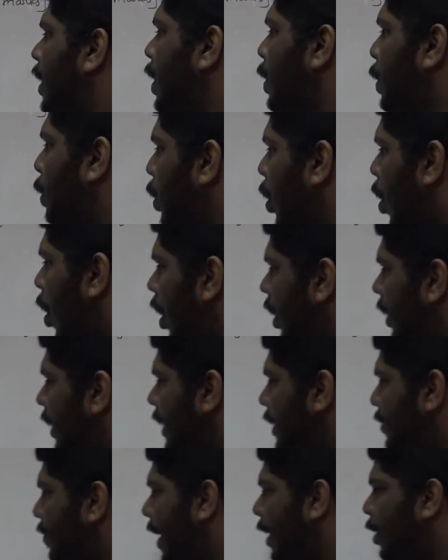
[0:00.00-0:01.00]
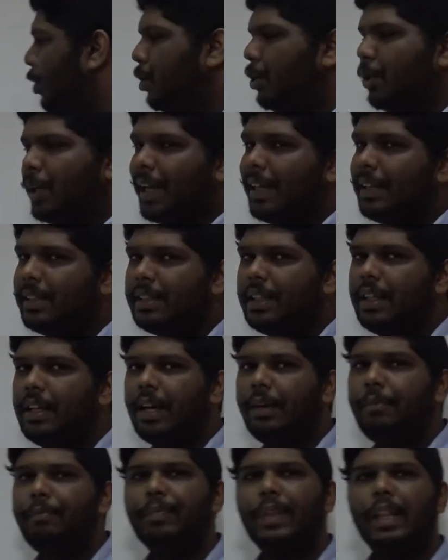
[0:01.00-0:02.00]
So all these values you can see
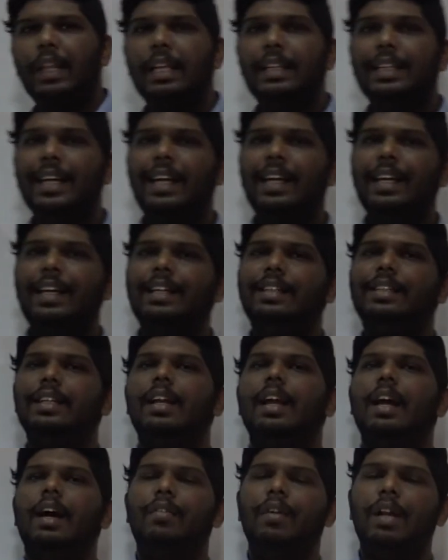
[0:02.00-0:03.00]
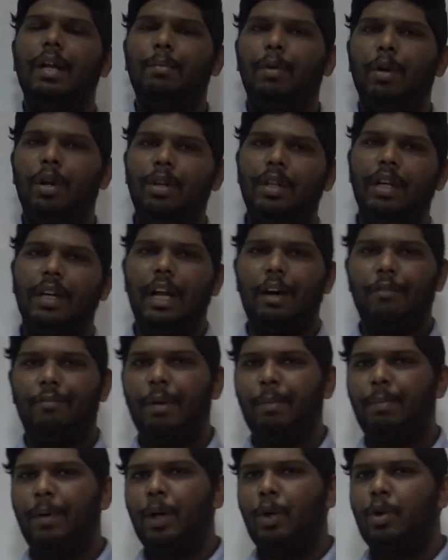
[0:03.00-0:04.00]
now, these are easily available on the graph
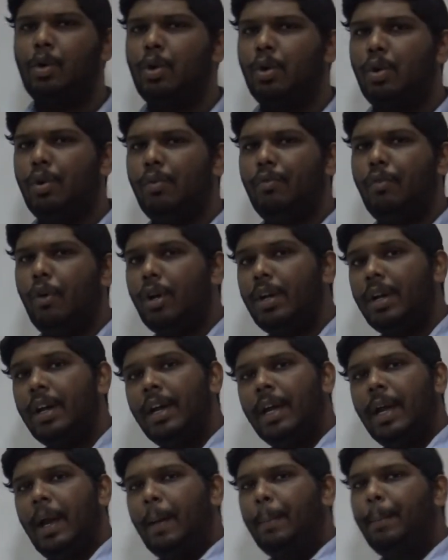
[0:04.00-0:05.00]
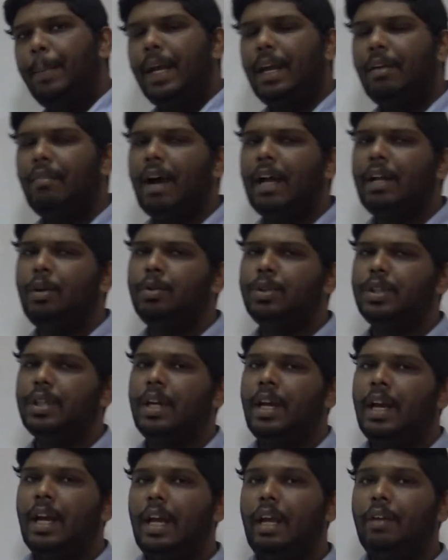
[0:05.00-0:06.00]
paper. Don't go for big values.
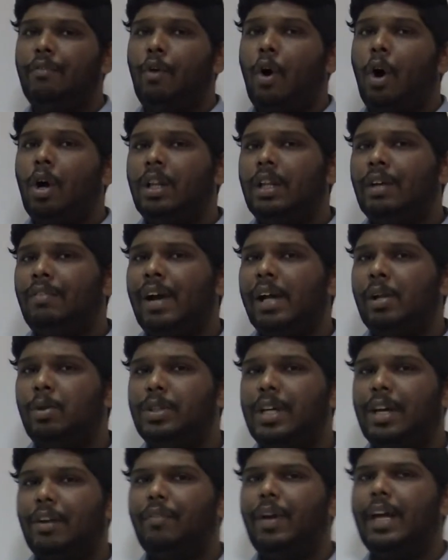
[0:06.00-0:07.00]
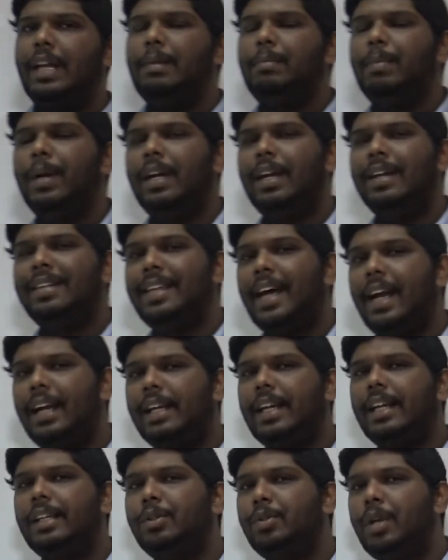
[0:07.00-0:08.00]
If all the values are very big, in that
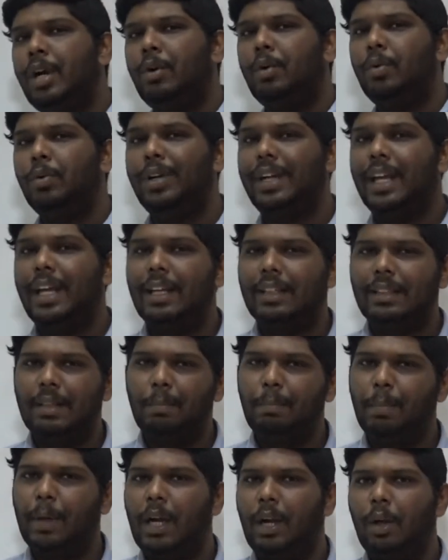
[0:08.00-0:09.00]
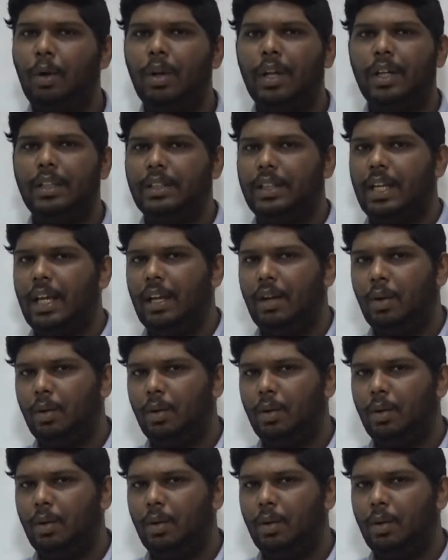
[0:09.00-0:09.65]
case you have to take some particular scale.